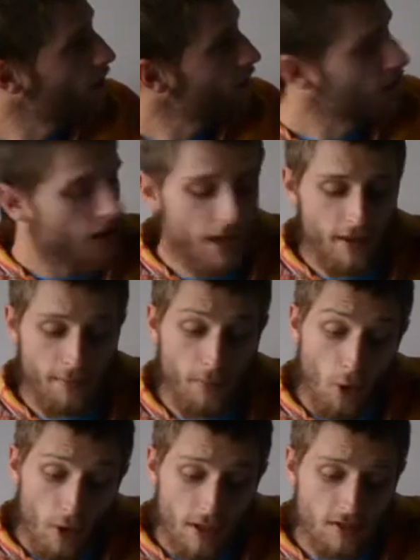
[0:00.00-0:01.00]
overlay them.
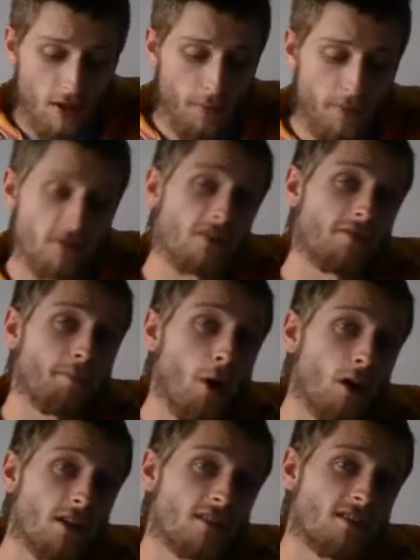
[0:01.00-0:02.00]
More examples of
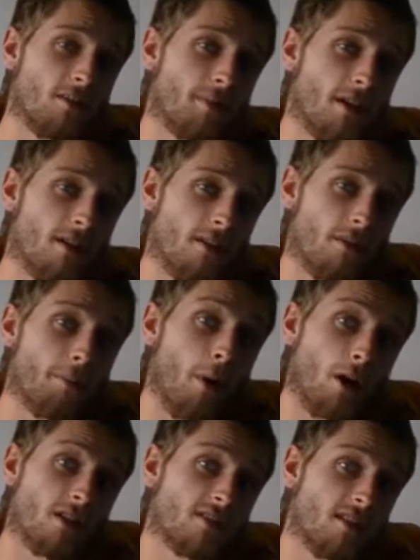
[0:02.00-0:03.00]

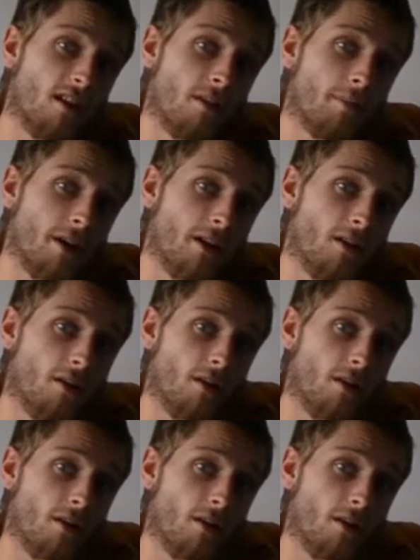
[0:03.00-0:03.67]
polysyllabic